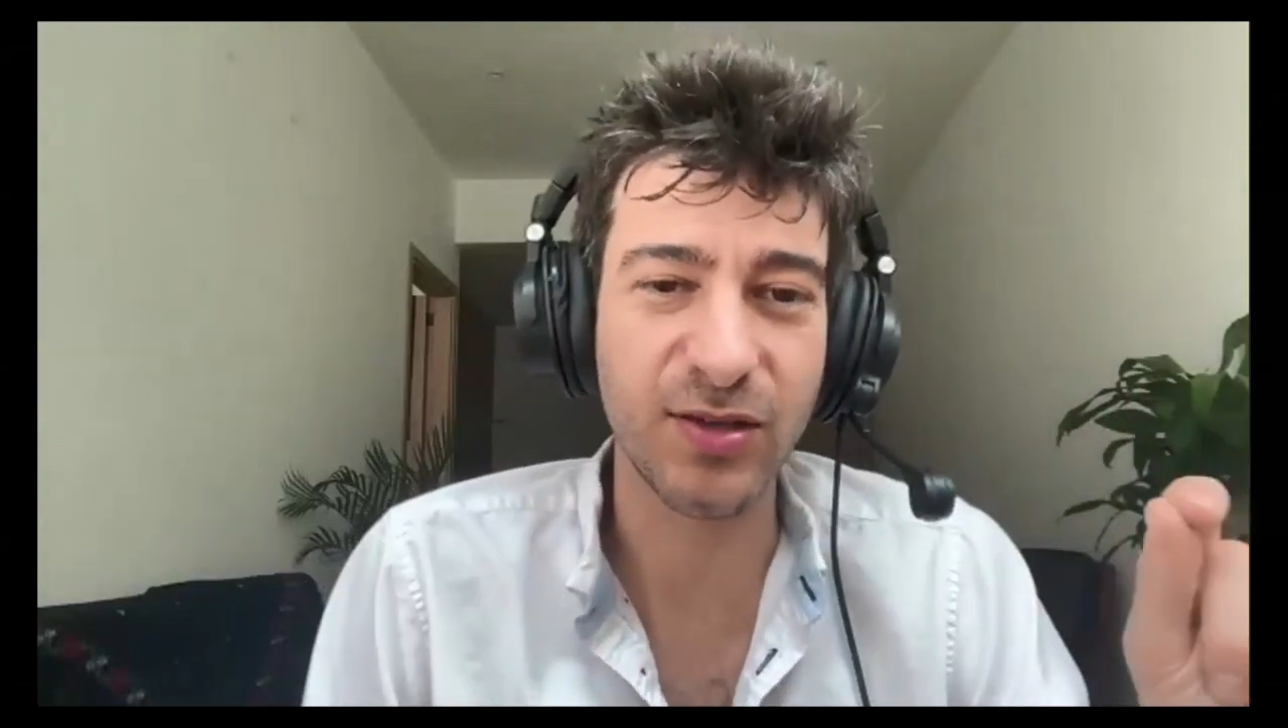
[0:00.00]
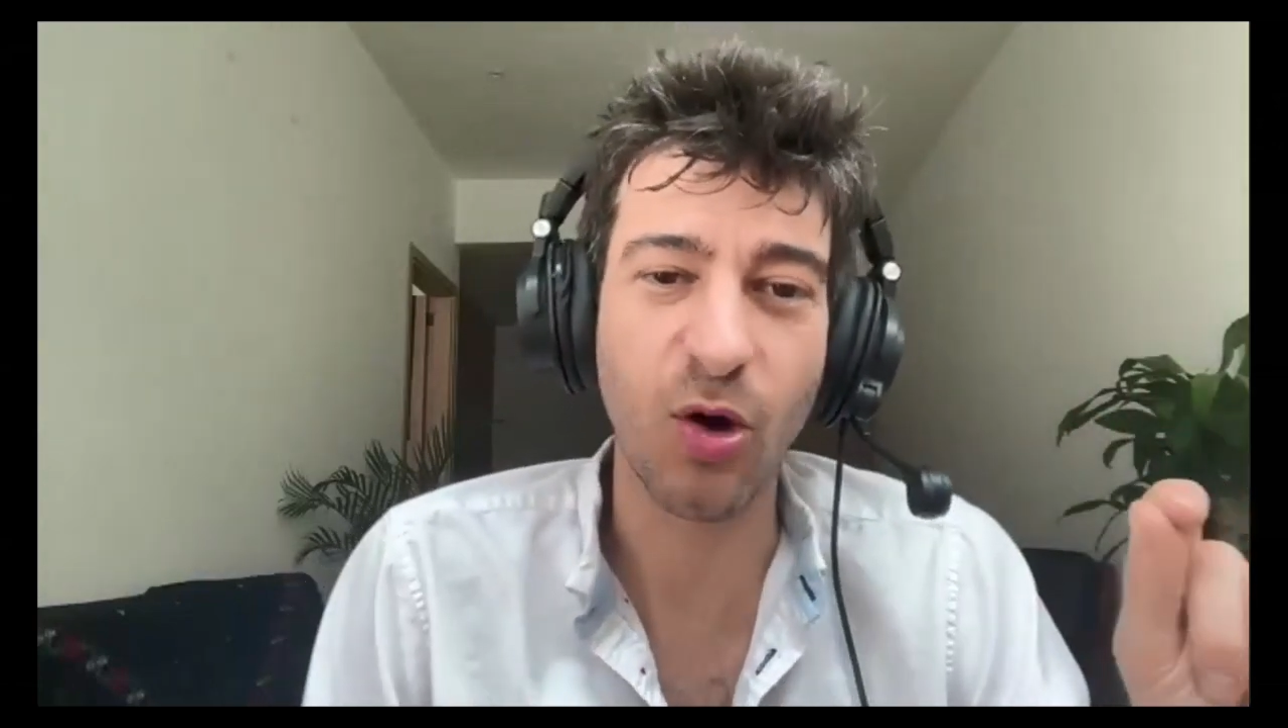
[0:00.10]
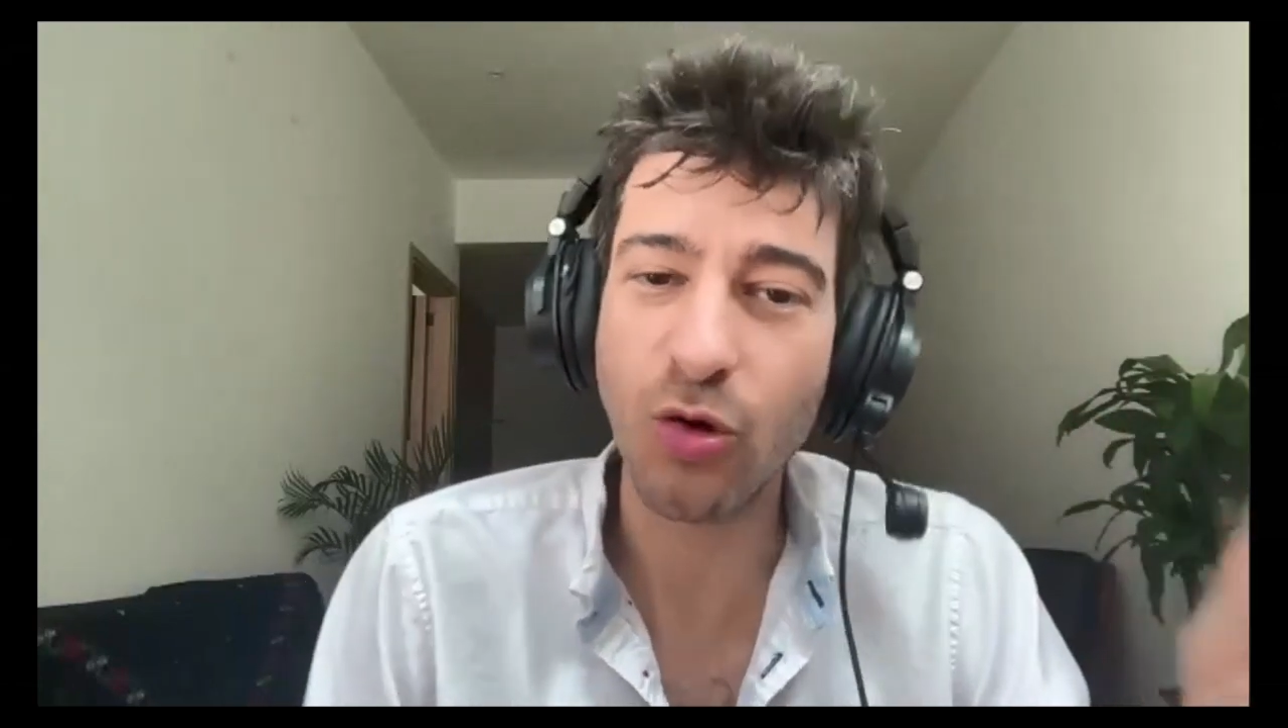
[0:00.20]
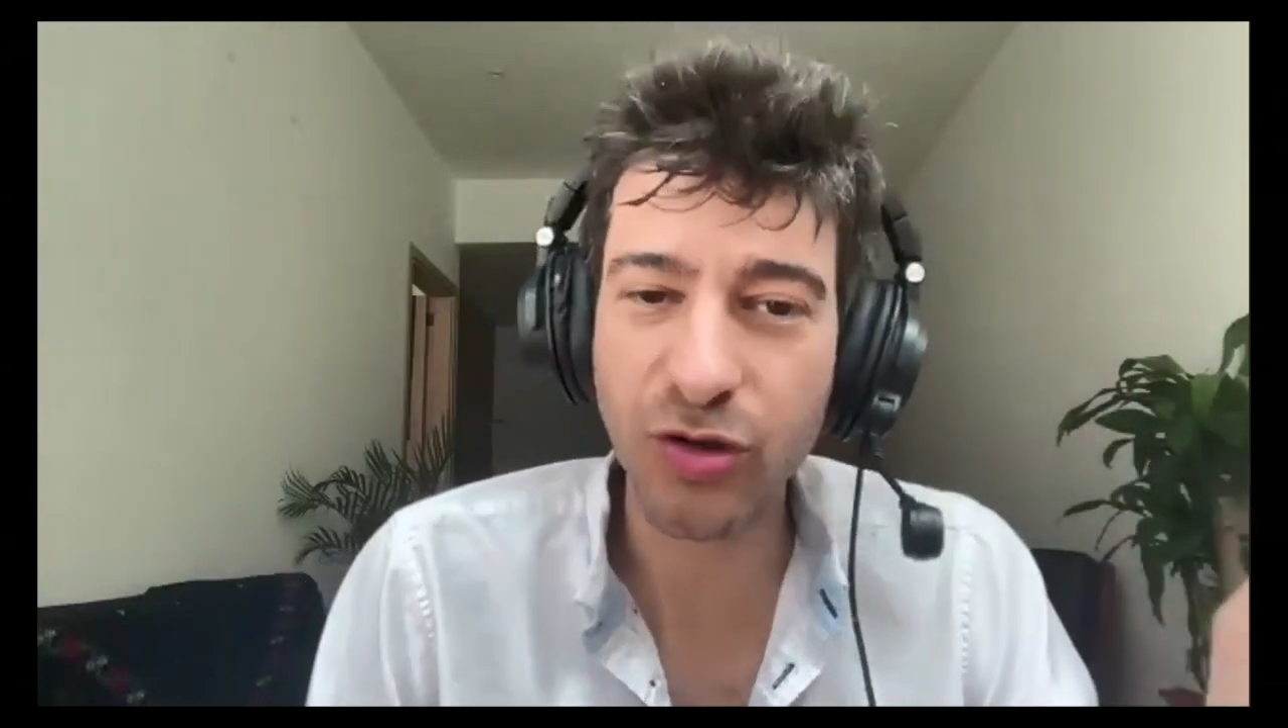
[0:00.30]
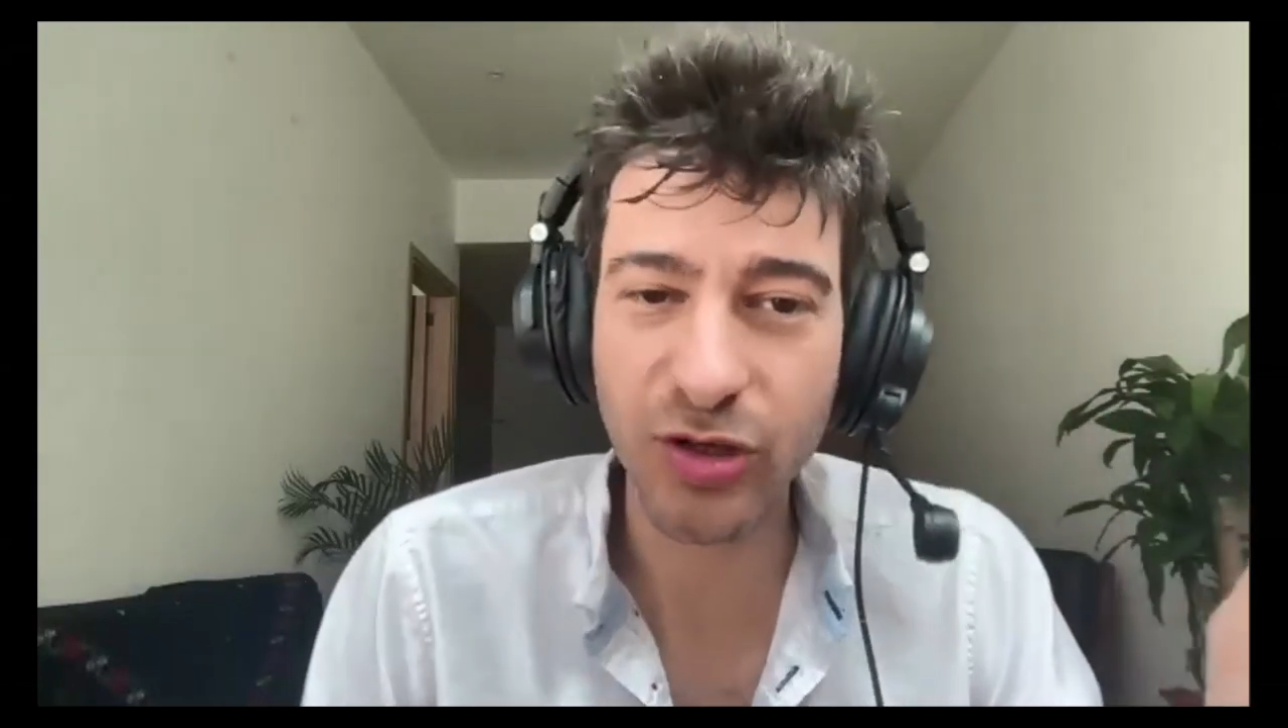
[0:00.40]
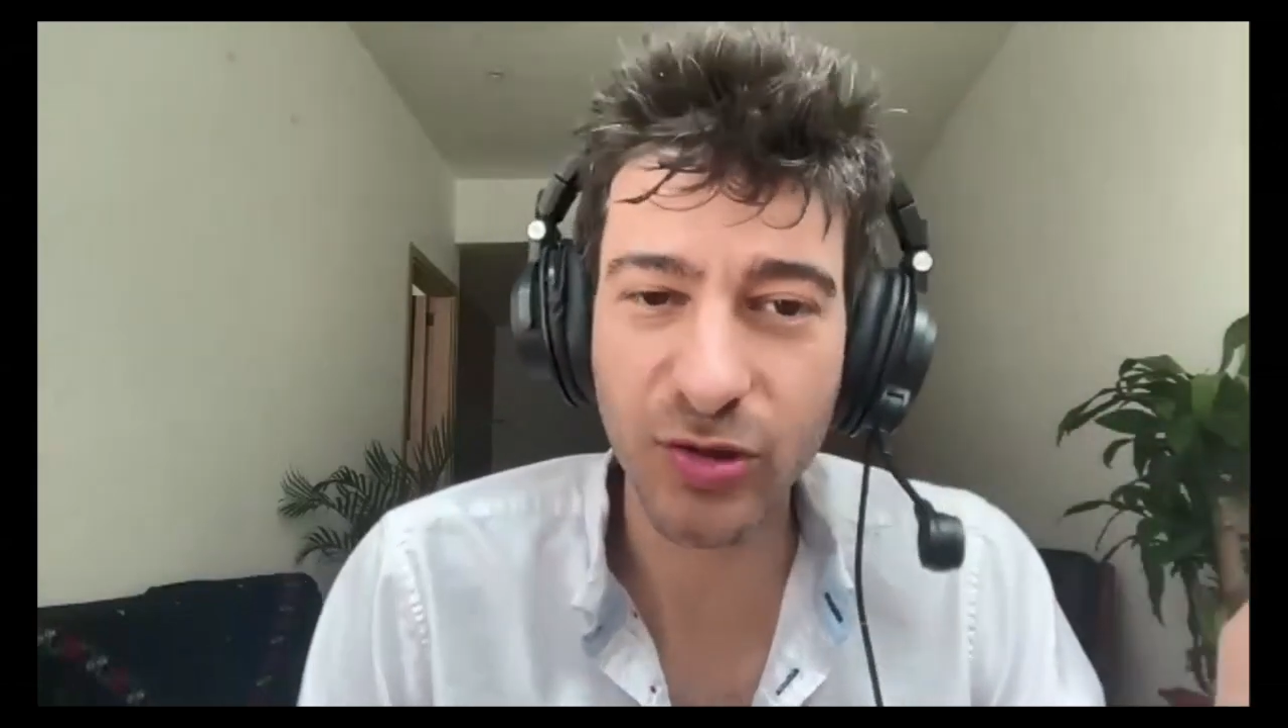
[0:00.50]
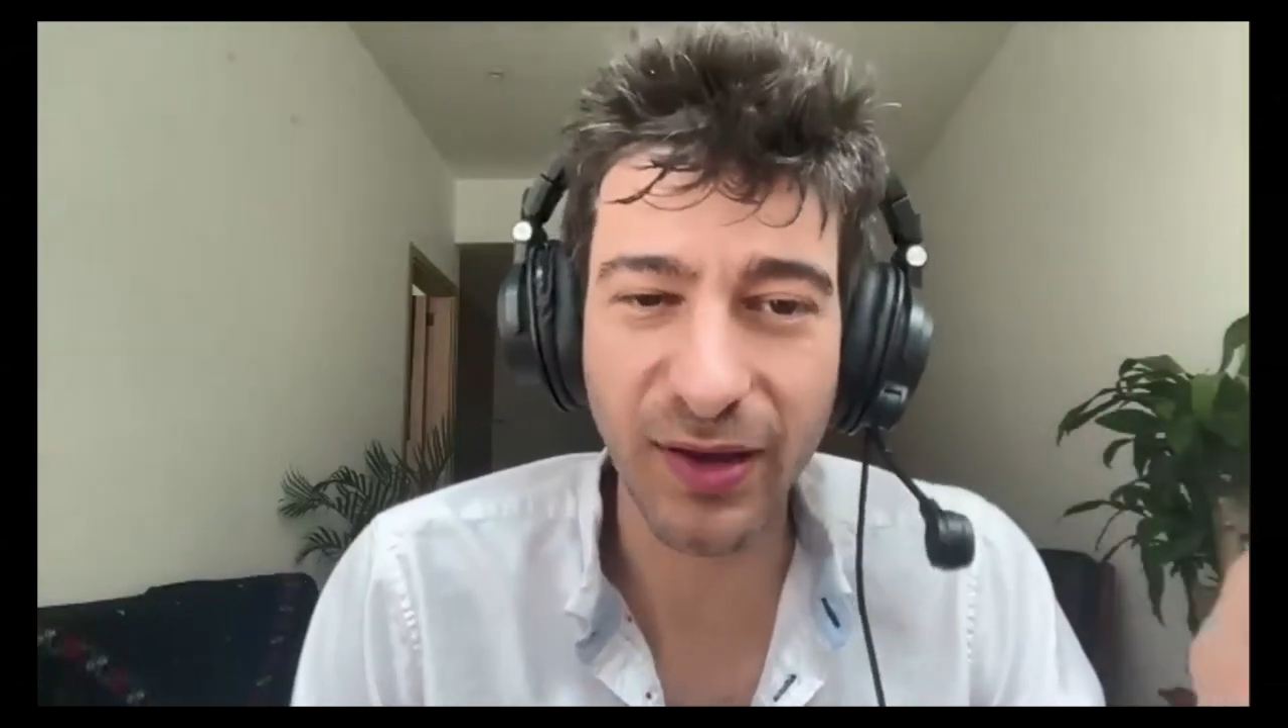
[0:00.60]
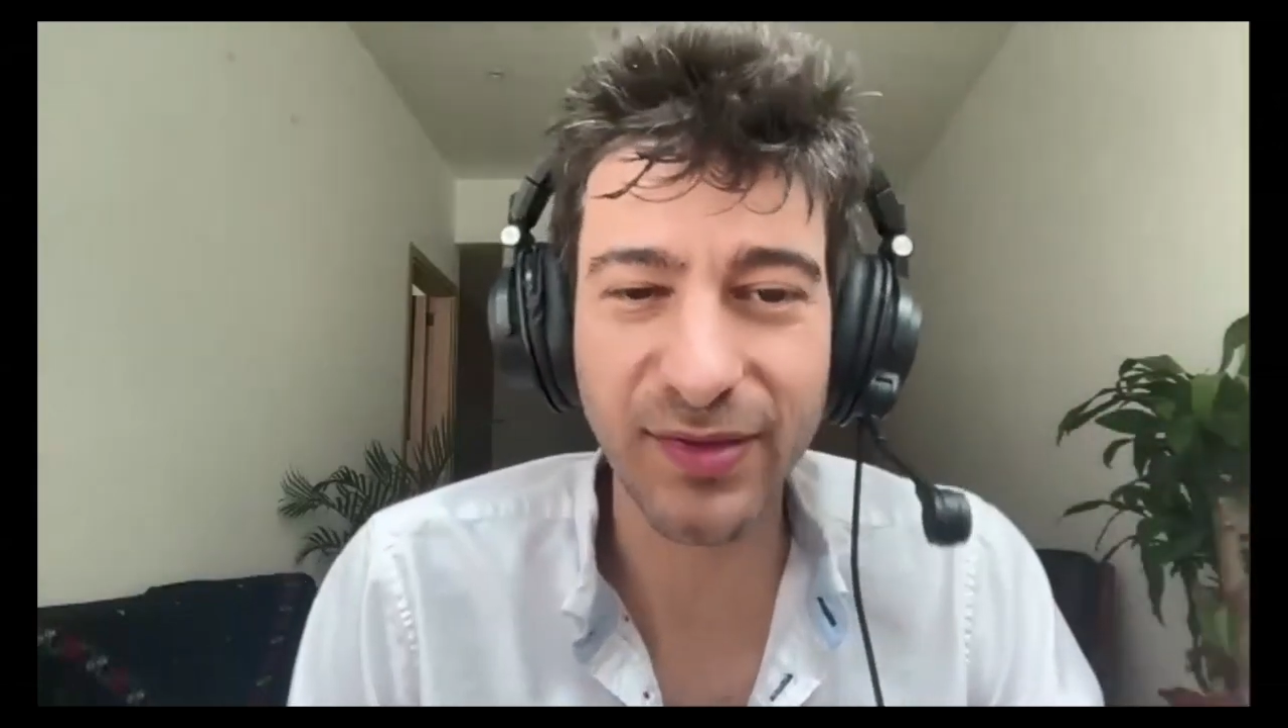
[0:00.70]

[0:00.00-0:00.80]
The older you get,